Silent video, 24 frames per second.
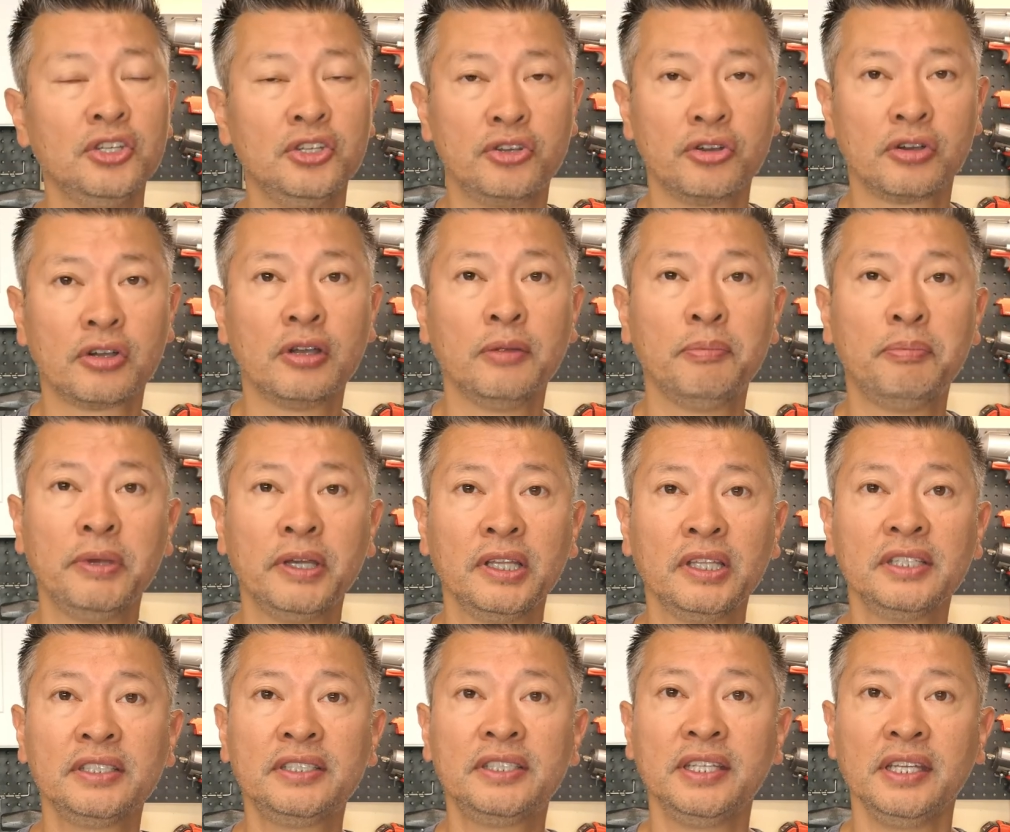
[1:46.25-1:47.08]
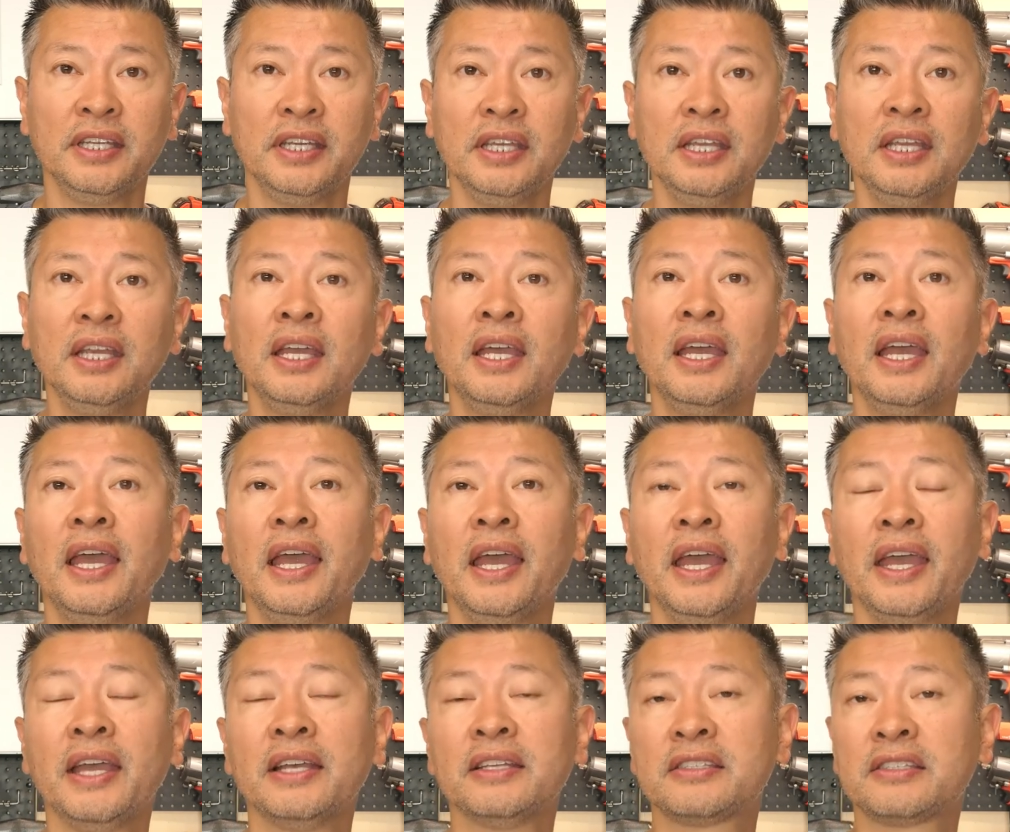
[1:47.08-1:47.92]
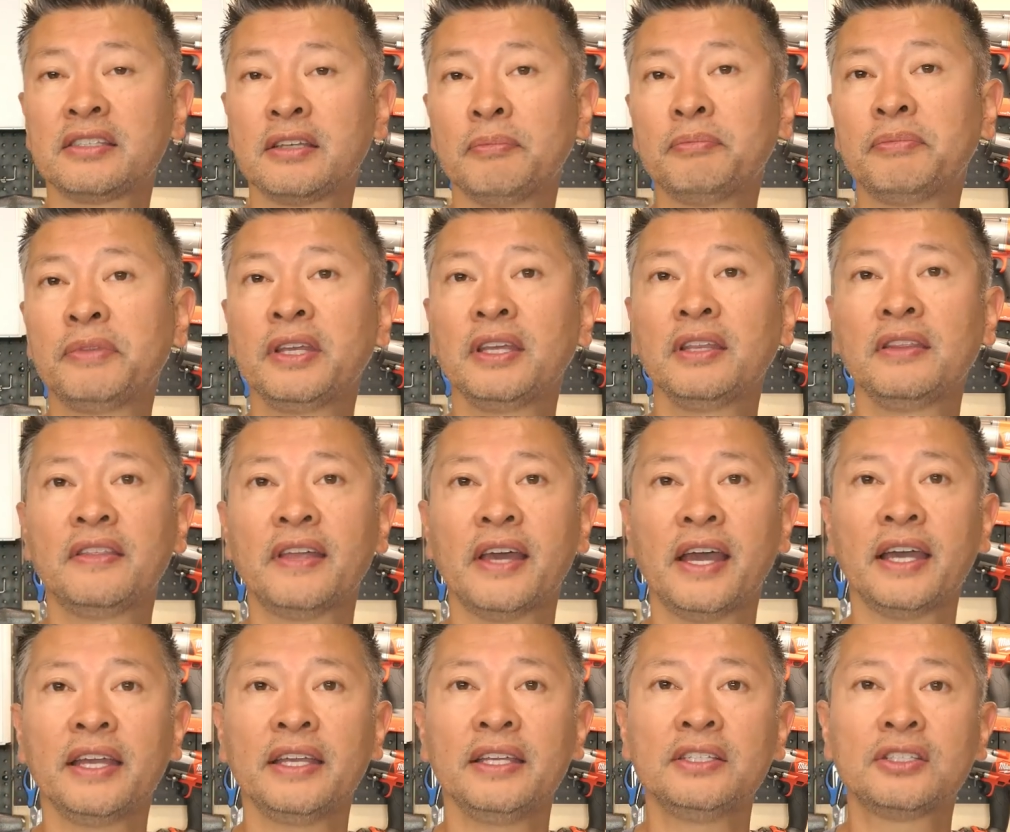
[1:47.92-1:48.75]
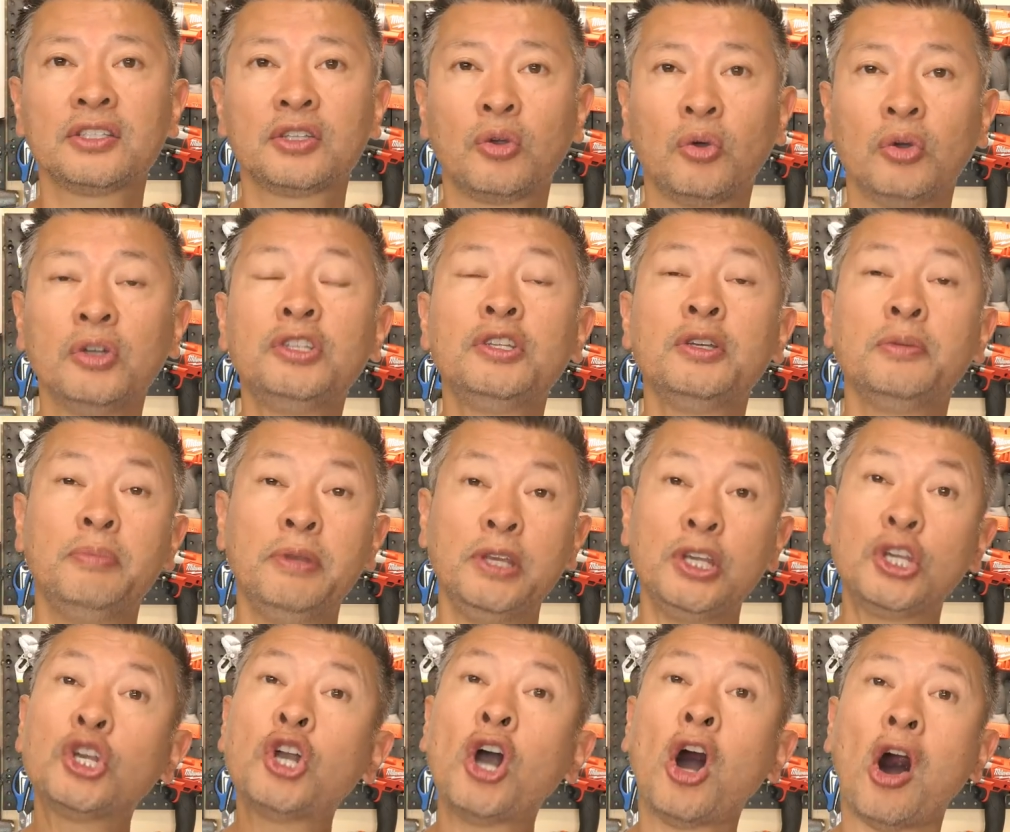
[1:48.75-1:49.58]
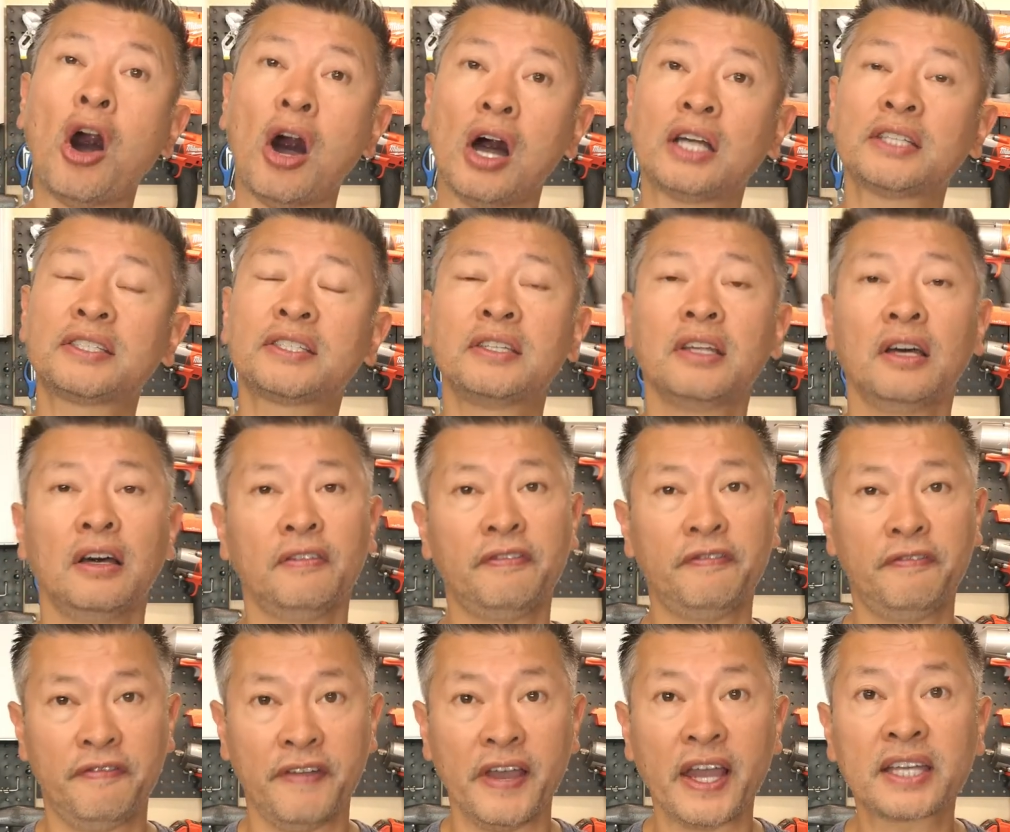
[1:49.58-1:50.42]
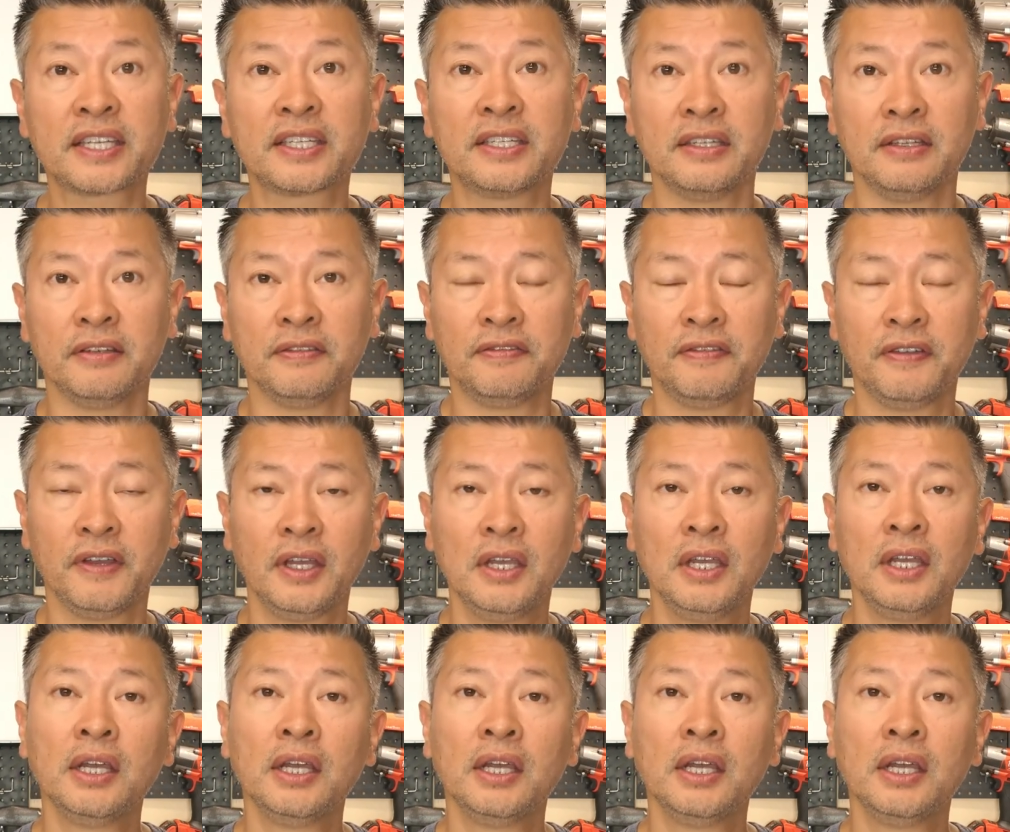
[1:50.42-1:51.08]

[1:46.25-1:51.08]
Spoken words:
durability, and something that is going to be cost effective.